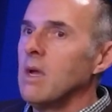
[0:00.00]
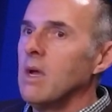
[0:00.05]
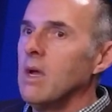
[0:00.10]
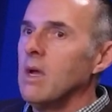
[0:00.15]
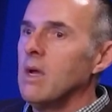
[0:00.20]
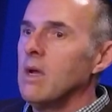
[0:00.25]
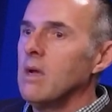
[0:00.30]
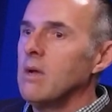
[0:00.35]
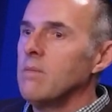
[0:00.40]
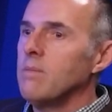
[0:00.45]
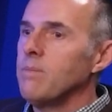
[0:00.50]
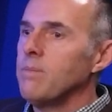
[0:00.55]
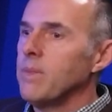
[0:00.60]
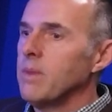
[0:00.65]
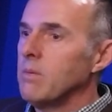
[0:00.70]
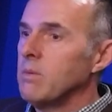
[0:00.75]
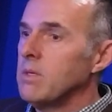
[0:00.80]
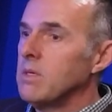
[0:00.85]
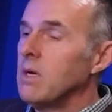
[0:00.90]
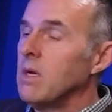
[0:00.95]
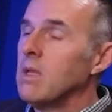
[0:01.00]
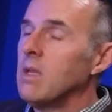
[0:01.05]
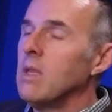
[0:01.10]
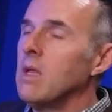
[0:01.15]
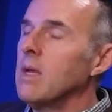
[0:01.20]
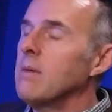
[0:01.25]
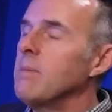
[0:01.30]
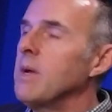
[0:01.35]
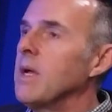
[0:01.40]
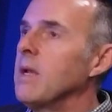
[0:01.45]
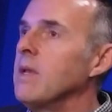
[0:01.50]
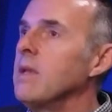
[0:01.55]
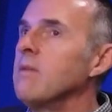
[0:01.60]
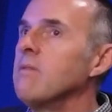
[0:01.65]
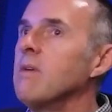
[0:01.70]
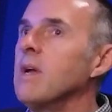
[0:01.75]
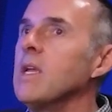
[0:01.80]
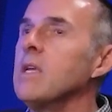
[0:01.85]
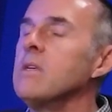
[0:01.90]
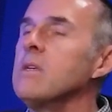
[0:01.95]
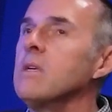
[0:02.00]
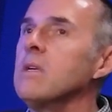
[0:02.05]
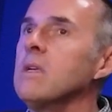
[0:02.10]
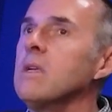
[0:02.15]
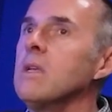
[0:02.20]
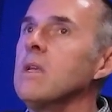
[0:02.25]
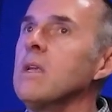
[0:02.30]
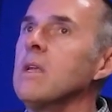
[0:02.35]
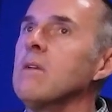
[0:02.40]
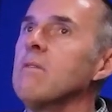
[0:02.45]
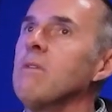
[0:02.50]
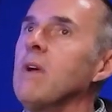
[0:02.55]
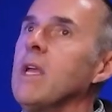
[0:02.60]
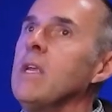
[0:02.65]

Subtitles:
Mm-hmm. We talk a lot about innovation. You